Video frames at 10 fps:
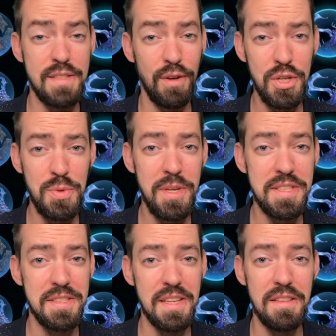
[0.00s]
far as we could
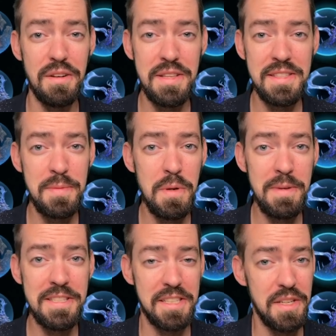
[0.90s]
see, there didn't seem to be
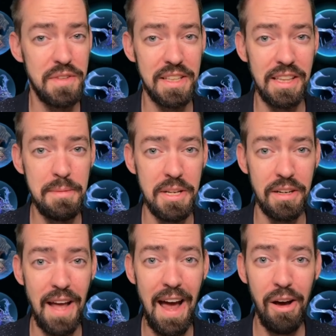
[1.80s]
a significant limit
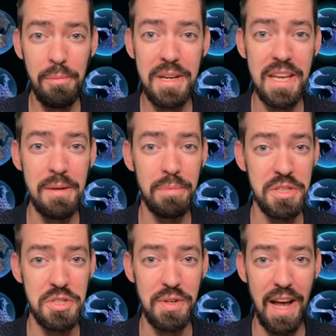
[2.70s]
on how many
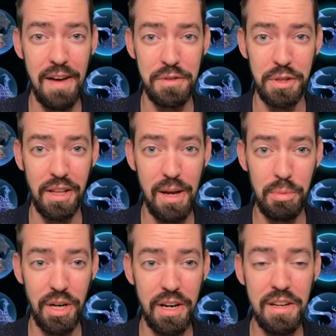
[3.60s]
imprints you could have in your
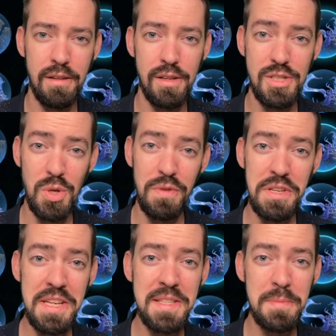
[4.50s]
library. So if you
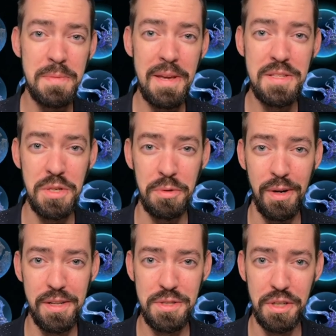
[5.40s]
need some space in your
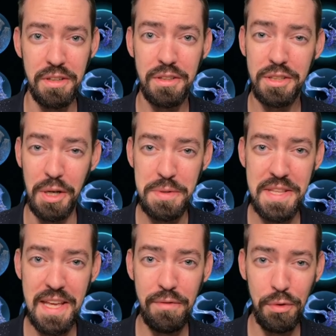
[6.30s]
roster, go to
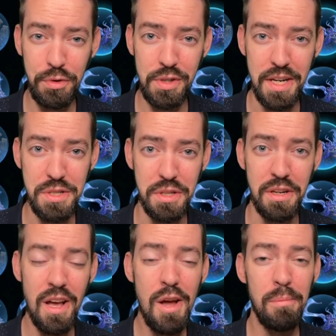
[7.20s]
the Anvil of
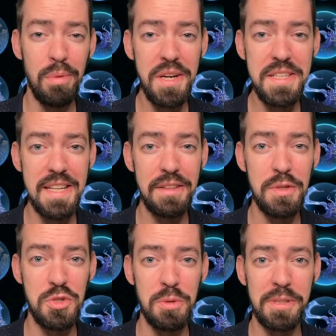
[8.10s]
Creation, break down
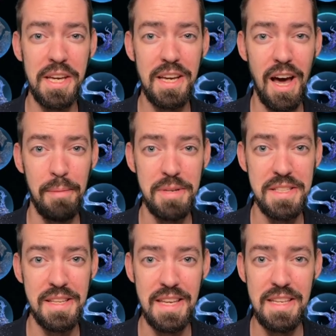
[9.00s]
those duplicate
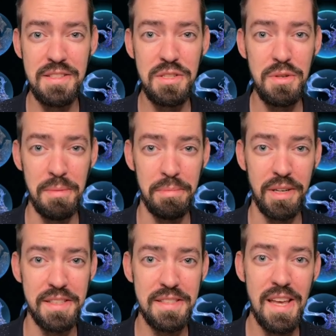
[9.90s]
copies into
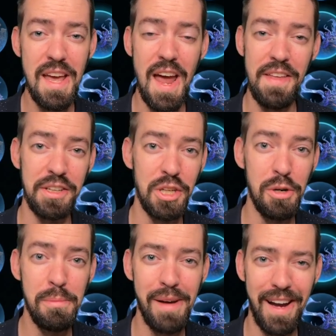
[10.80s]
imprints, and then
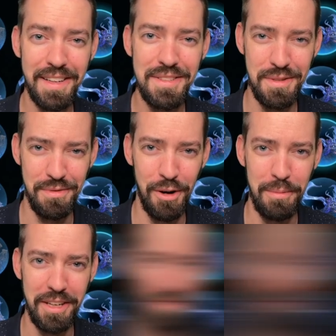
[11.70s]
go back to
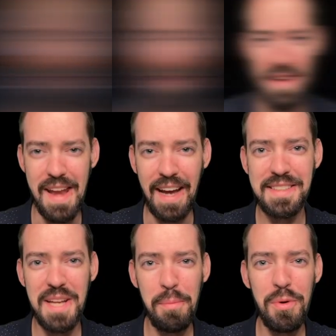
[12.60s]
farming.
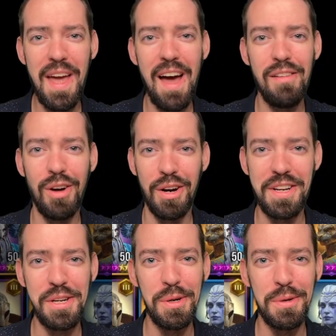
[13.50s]
Next up, we have our hero